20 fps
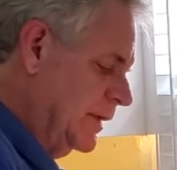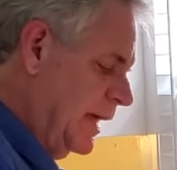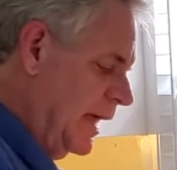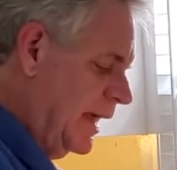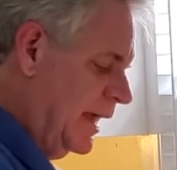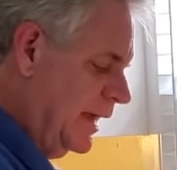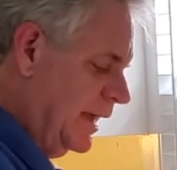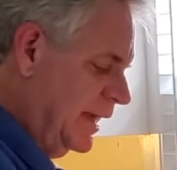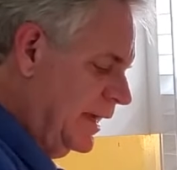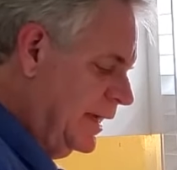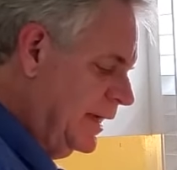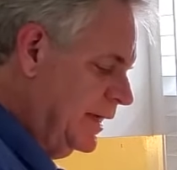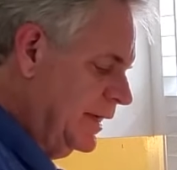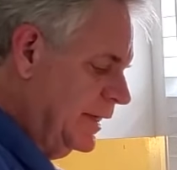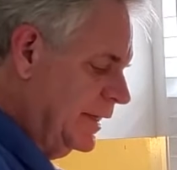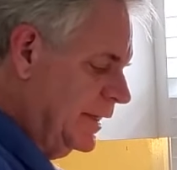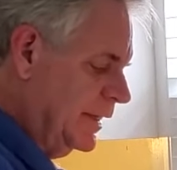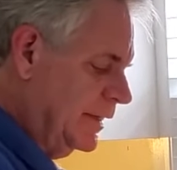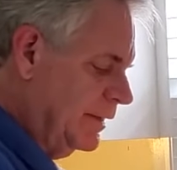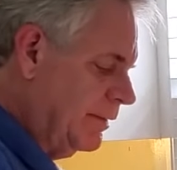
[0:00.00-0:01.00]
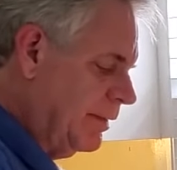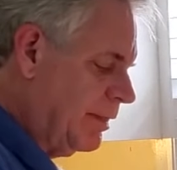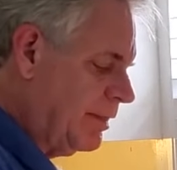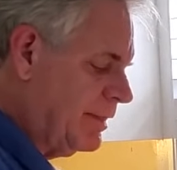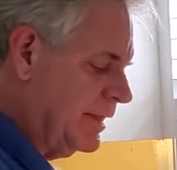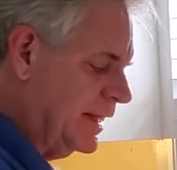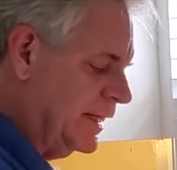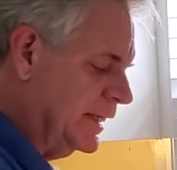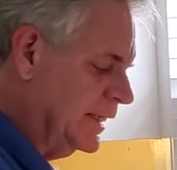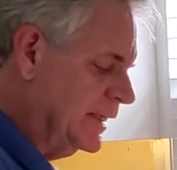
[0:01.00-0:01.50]
And
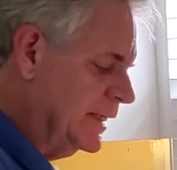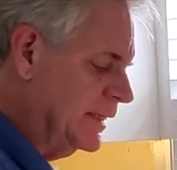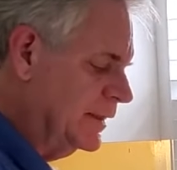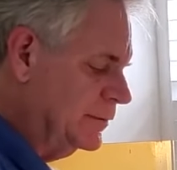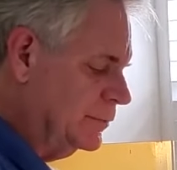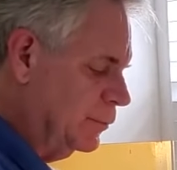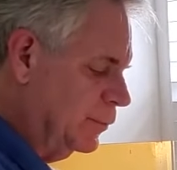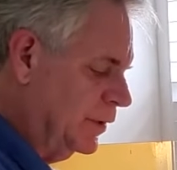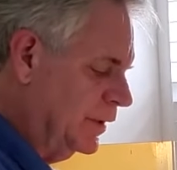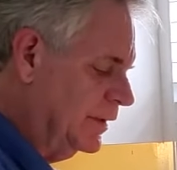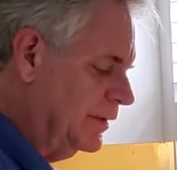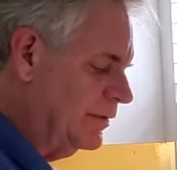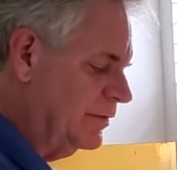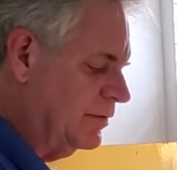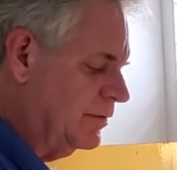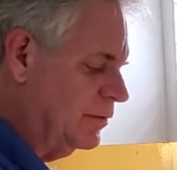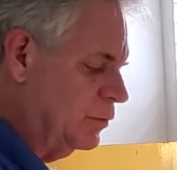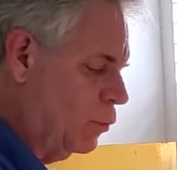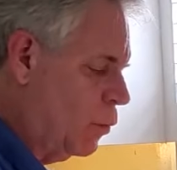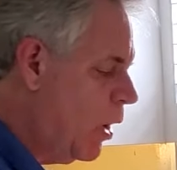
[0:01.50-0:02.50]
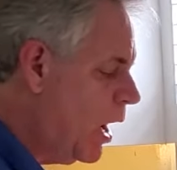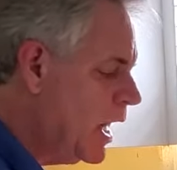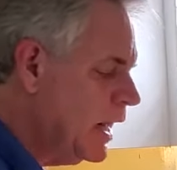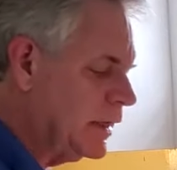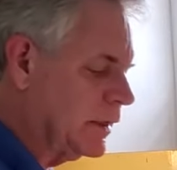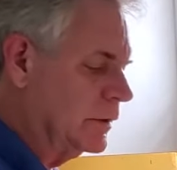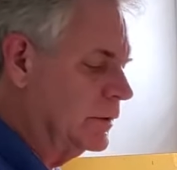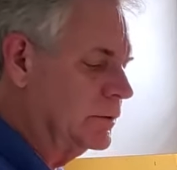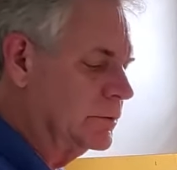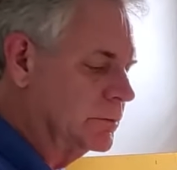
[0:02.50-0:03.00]
thin it out with
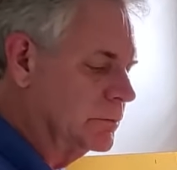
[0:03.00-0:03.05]
water.